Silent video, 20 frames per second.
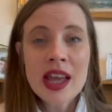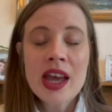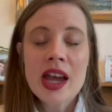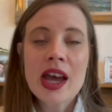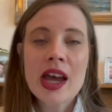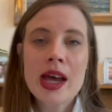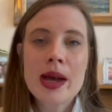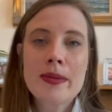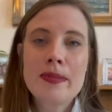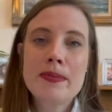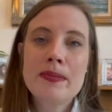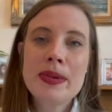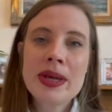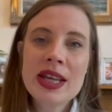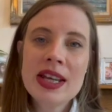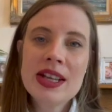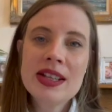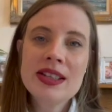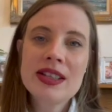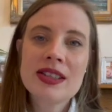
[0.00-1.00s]
Um,
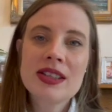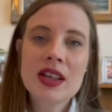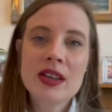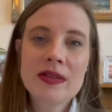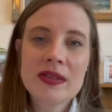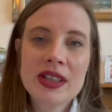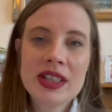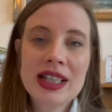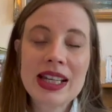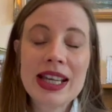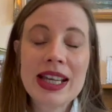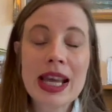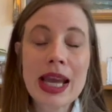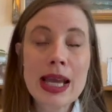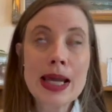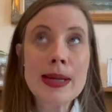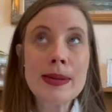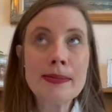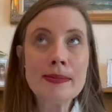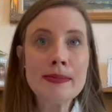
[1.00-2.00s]
peds is obviously
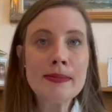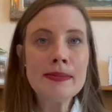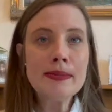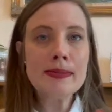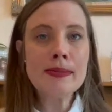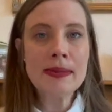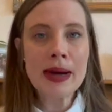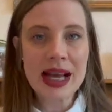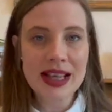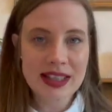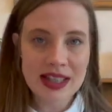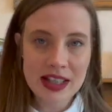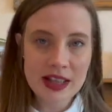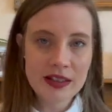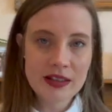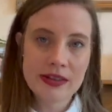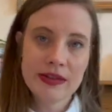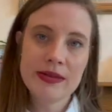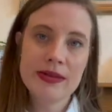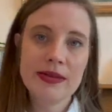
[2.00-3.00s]
a
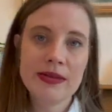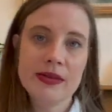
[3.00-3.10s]
massive,